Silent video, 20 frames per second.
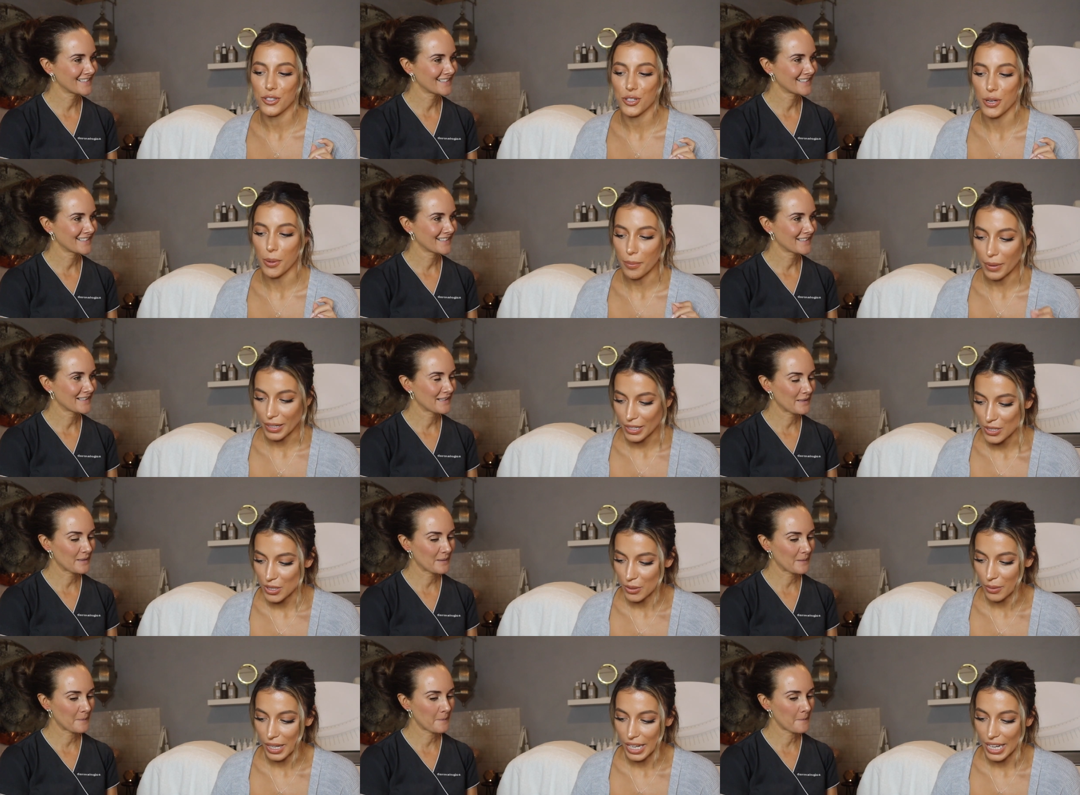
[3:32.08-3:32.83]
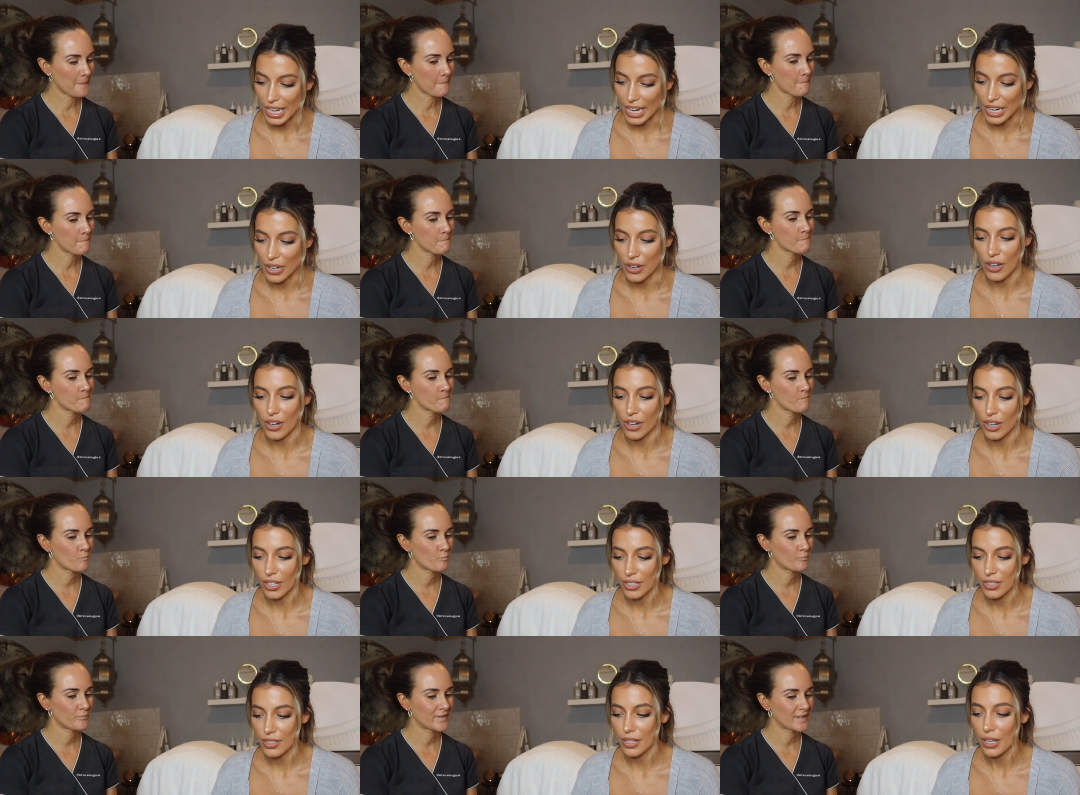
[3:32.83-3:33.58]
Speaker 1: Let's jump into it and
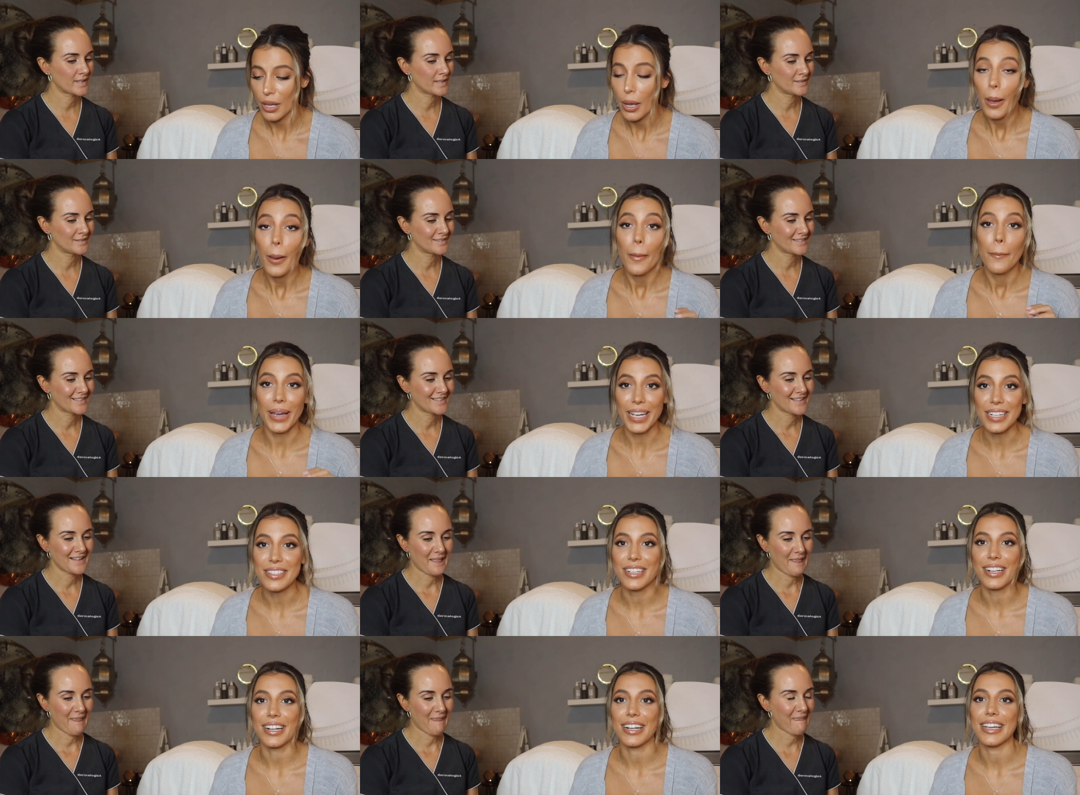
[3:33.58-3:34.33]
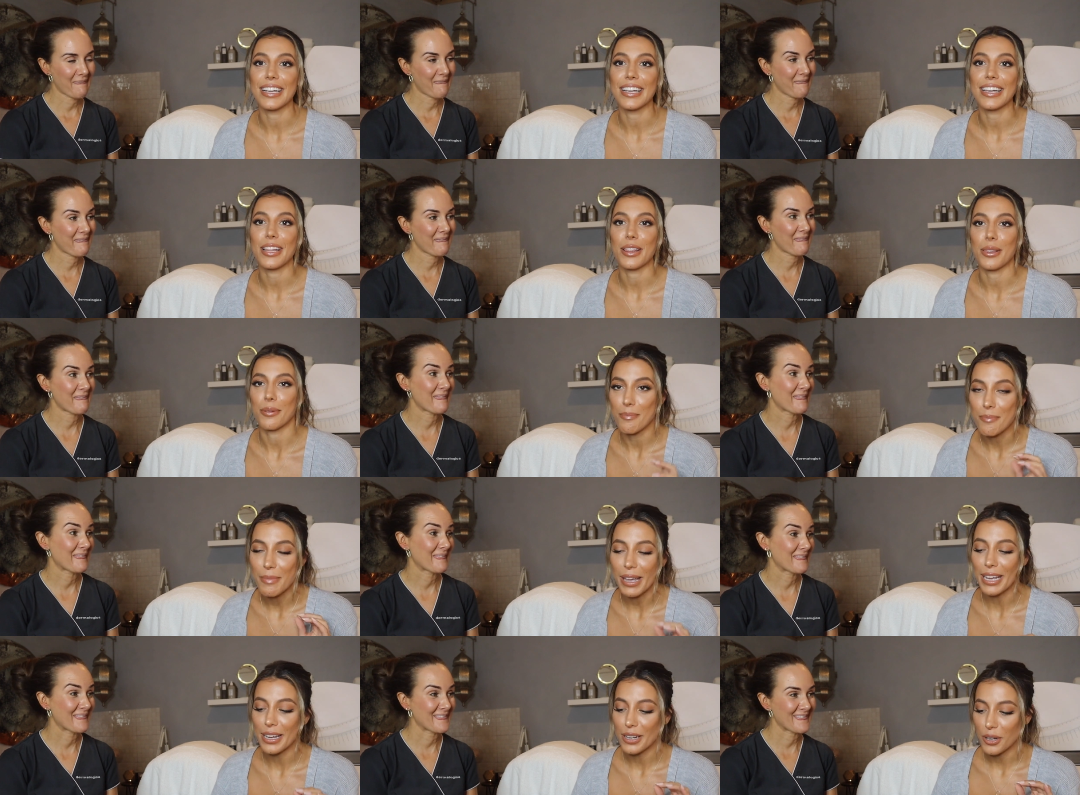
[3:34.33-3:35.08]
ask basically the
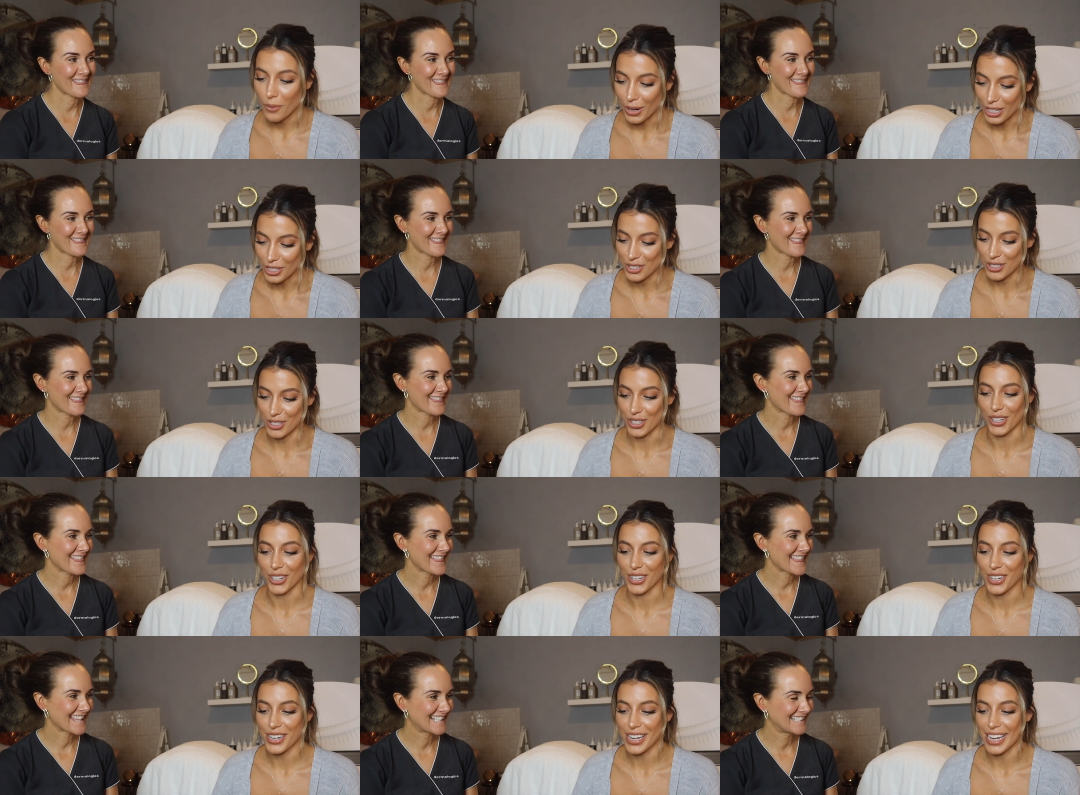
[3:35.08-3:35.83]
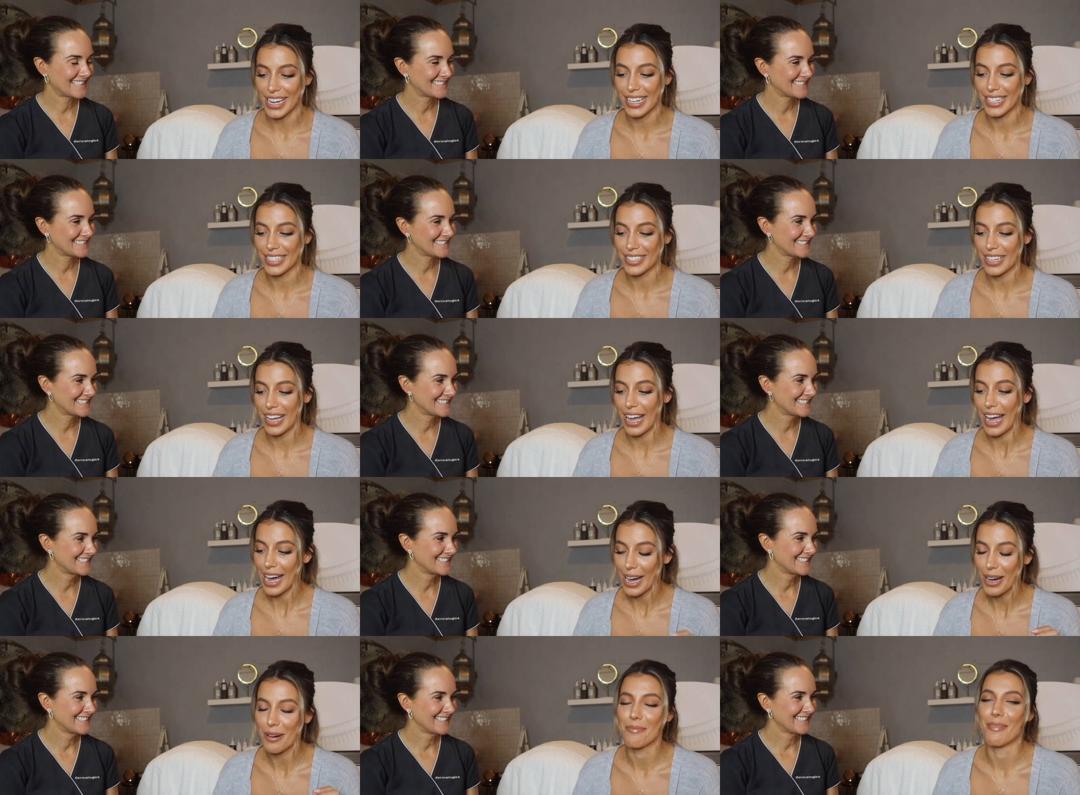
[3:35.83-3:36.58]
main question is
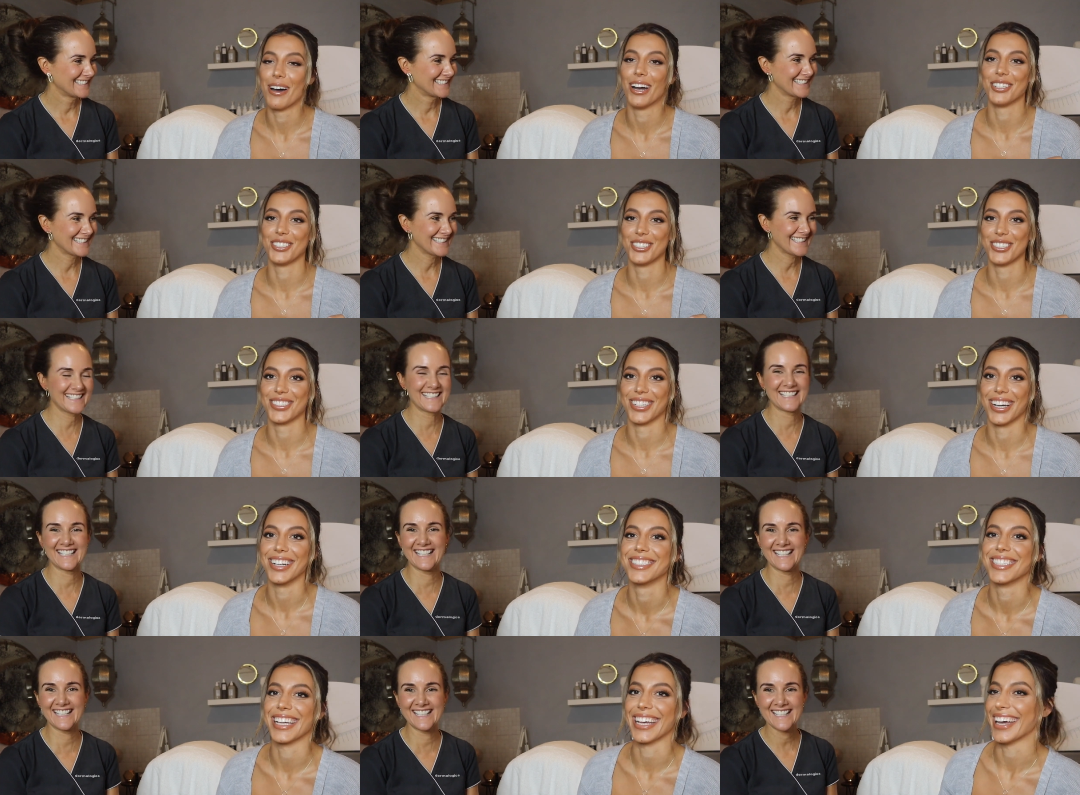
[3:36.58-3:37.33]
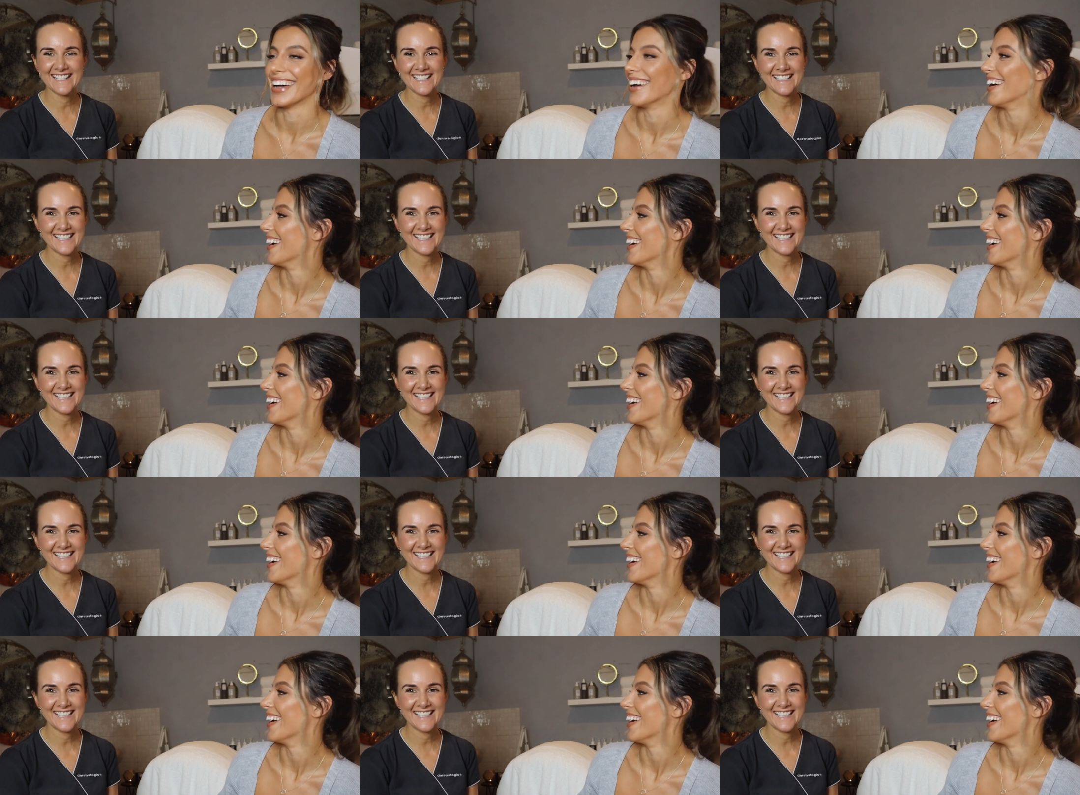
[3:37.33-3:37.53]
how much does it